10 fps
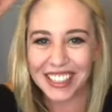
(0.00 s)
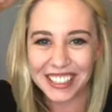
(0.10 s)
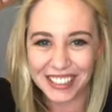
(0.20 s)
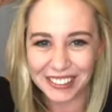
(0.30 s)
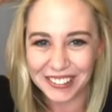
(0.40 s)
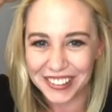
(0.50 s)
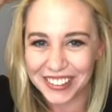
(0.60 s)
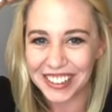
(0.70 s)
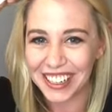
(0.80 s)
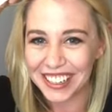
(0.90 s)
like a cute
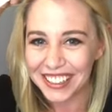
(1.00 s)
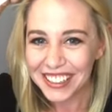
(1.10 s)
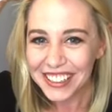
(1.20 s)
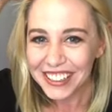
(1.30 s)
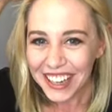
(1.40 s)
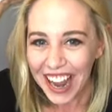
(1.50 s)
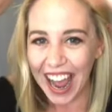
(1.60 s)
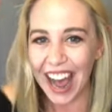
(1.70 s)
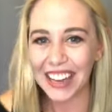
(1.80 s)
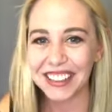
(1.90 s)
little like
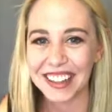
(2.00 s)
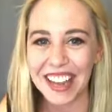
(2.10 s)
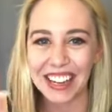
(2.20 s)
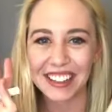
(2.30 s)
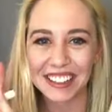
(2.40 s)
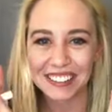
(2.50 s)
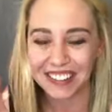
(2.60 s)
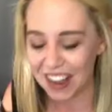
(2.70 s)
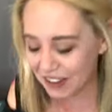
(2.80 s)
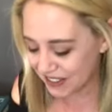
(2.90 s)
hat thing and the
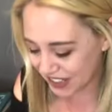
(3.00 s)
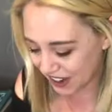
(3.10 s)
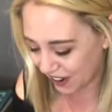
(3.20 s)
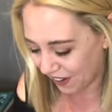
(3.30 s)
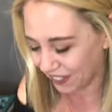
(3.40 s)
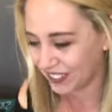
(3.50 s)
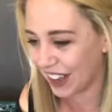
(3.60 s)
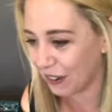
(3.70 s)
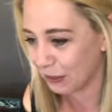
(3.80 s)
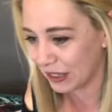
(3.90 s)
gloves. Oh,
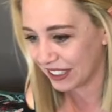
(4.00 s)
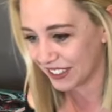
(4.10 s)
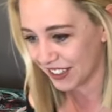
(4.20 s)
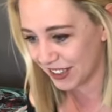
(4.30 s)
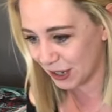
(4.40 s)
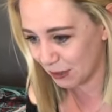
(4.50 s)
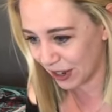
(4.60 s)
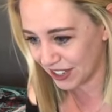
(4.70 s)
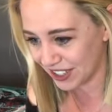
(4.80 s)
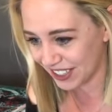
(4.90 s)
that would be just too
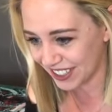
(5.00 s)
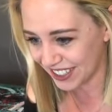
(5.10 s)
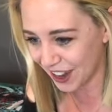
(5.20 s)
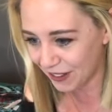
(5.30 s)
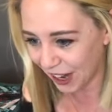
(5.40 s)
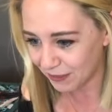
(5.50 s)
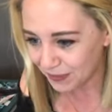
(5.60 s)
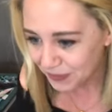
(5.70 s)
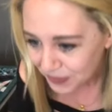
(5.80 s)
precious. Okay,